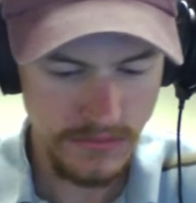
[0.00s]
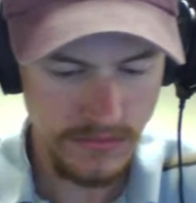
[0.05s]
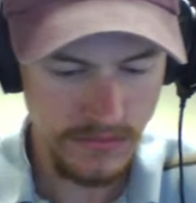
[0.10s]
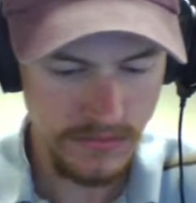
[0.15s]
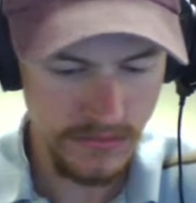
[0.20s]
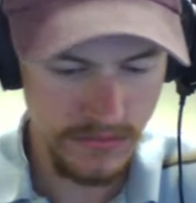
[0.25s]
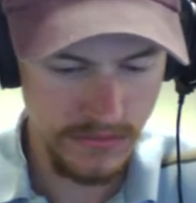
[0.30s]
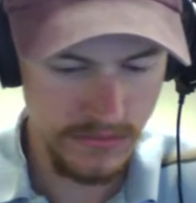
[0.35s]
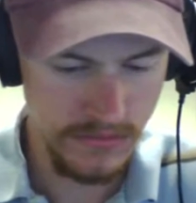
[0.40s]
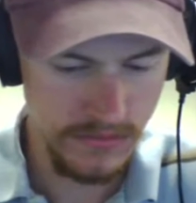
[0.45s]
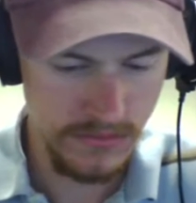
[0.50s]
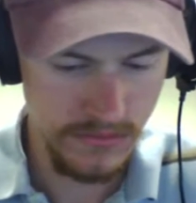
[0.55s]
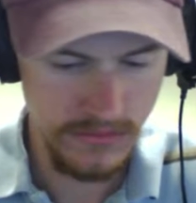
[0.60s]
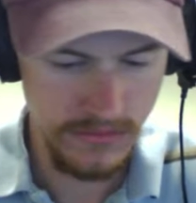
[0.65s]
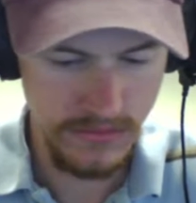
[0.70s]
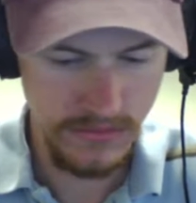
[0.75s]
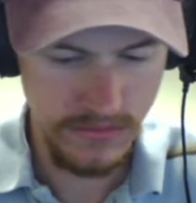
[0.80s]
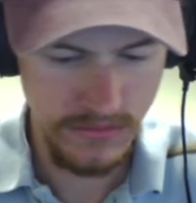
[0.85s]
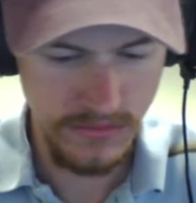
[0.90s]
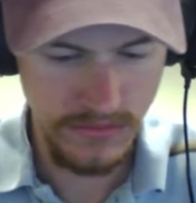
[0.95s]

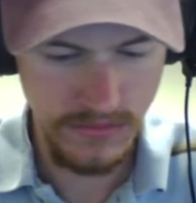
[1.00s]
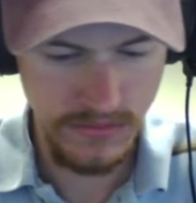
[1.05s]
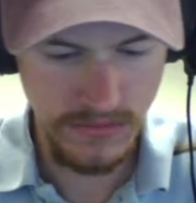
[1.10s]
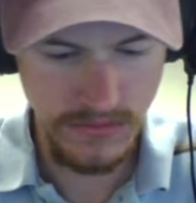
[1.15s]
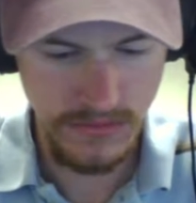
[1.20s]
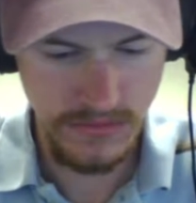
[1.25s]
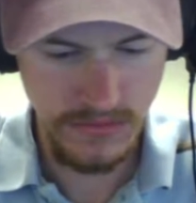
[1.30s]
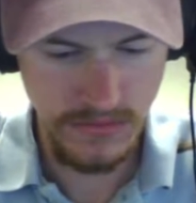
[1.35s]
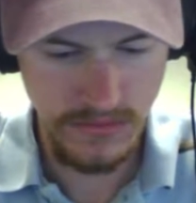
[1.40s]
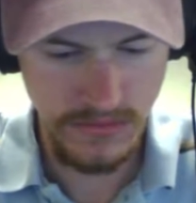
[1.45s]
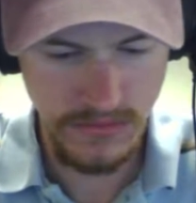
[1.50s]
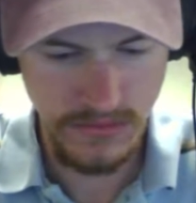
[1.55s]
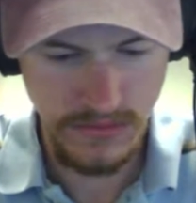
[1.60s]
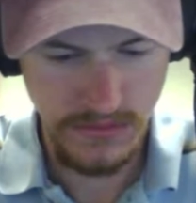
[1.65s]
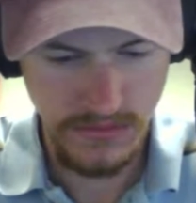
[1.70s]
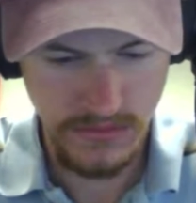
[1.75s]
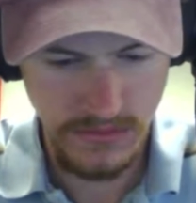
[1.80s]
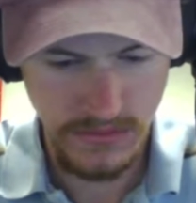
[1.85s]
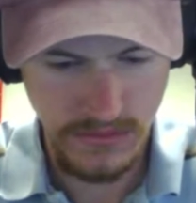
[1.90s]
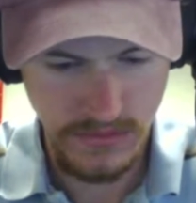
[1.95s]

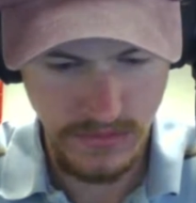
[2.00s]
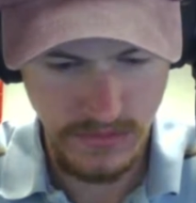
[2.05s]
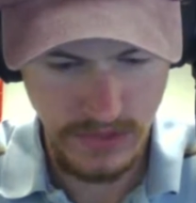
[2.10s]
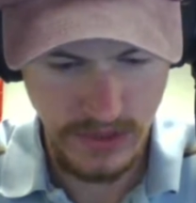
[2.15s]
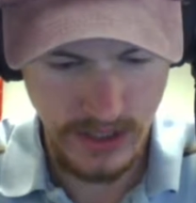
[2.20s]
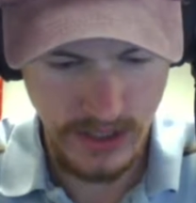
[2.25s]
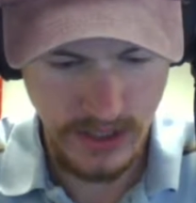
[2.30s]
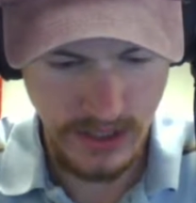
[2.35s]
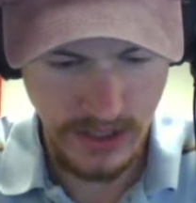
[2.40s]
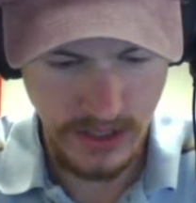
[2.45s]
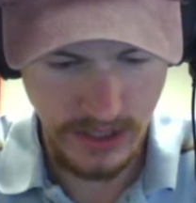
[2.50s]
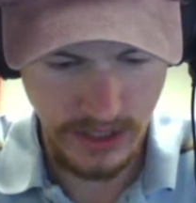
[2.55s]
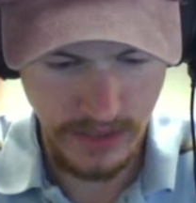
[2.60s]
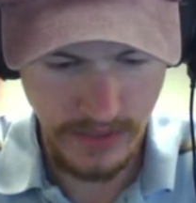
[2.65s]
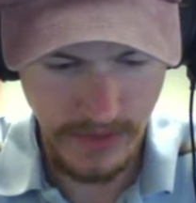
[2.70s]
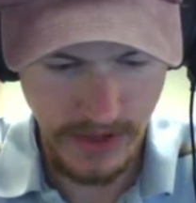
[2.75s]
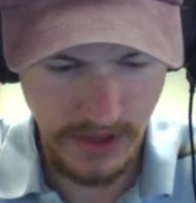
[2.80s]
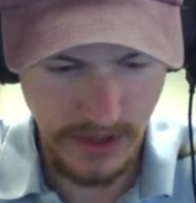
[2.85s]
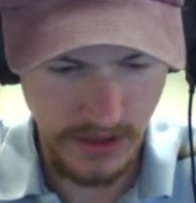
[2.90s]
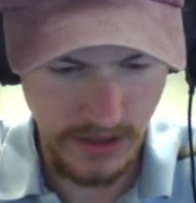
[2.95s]

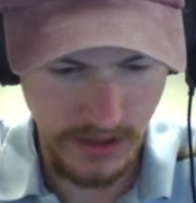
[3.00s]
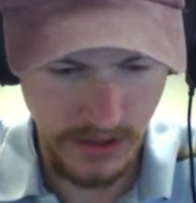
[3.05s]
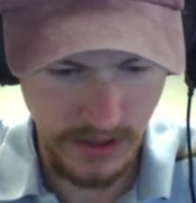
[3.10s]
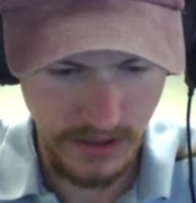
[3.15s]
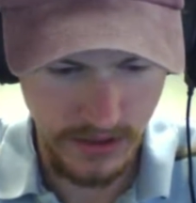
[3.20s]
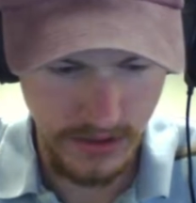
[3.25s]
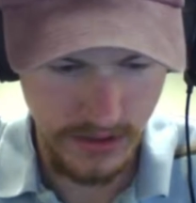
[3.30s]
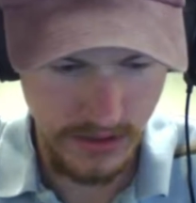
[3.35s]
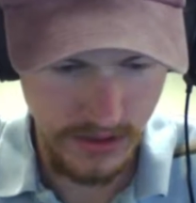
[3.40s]
No one is speaking in this clip.